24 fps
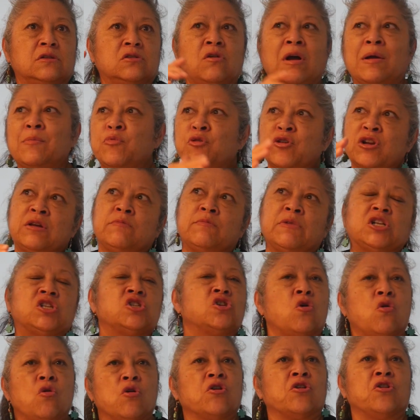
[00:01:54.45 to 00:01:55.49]
So I'm pretty
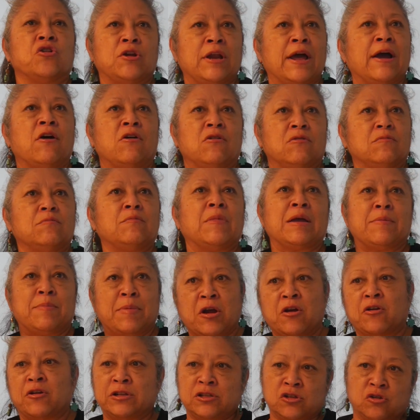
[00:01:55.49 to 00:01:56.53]
much quartered out. My
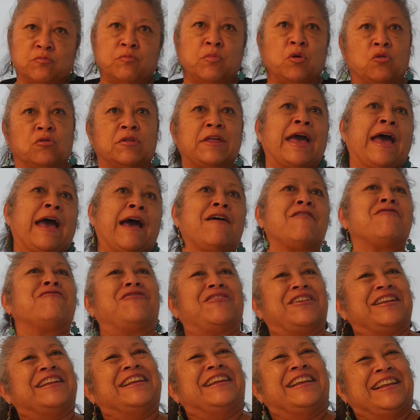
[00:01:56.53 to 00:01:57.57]
parents are both half,
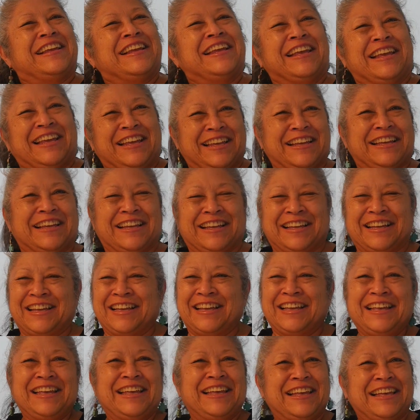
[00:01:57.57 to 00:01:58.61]
and
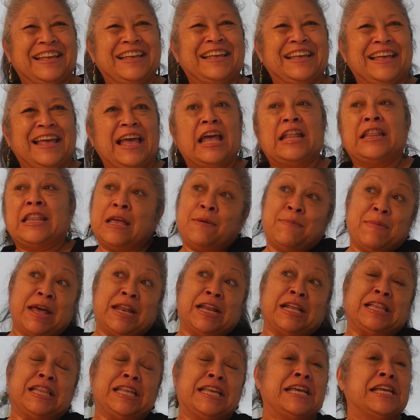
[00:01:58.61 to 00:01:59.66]
and they met
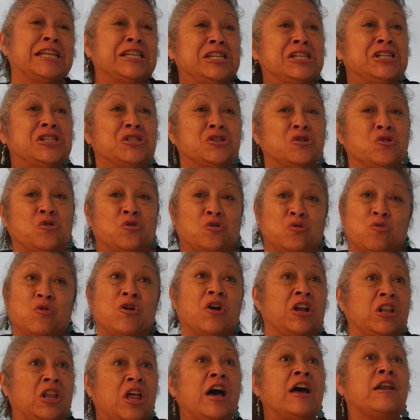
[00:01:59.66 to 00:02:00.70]
at the Indian school
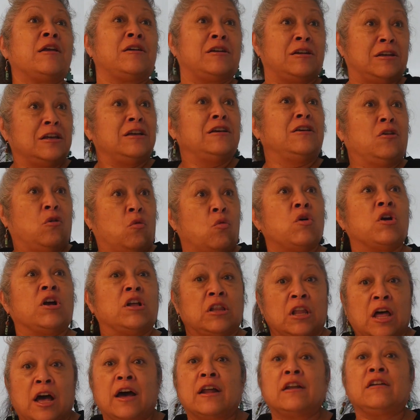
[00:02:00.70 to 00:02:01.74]
where a
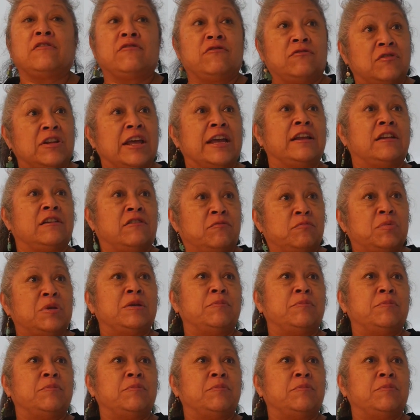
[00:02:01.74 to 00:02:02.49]
lot of Native